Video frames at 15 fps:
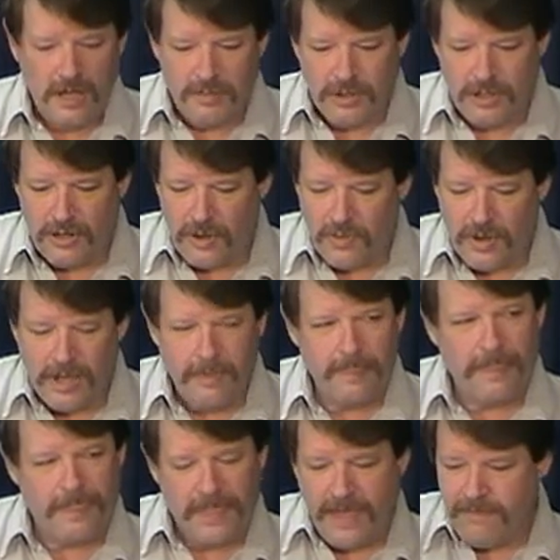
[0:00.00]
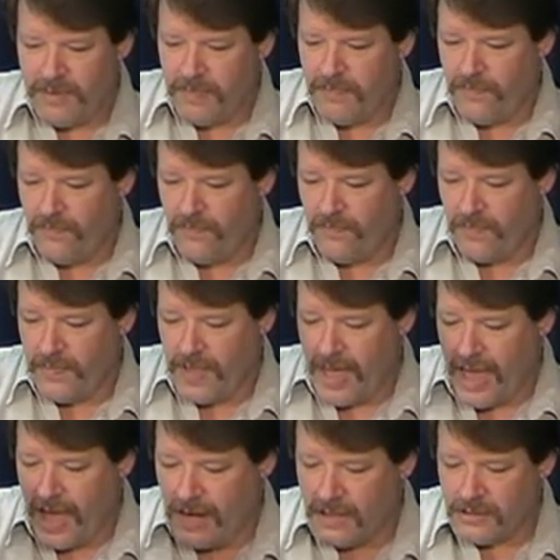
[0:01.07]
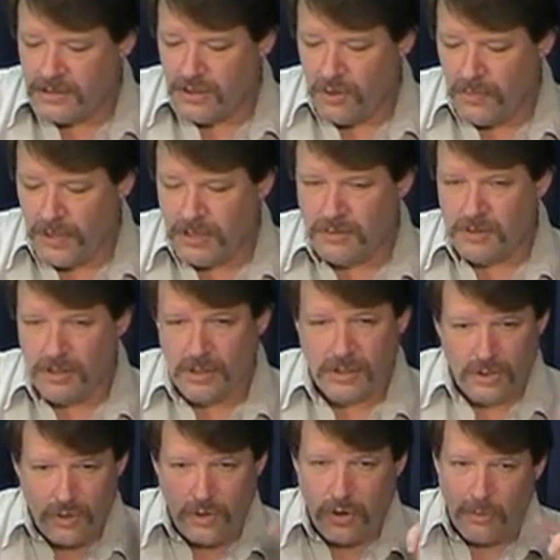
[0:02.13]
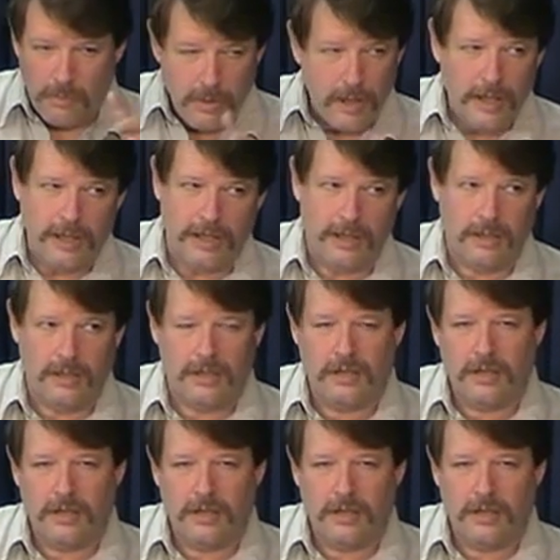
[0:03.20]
But you know what? They've been adding so much, quote, money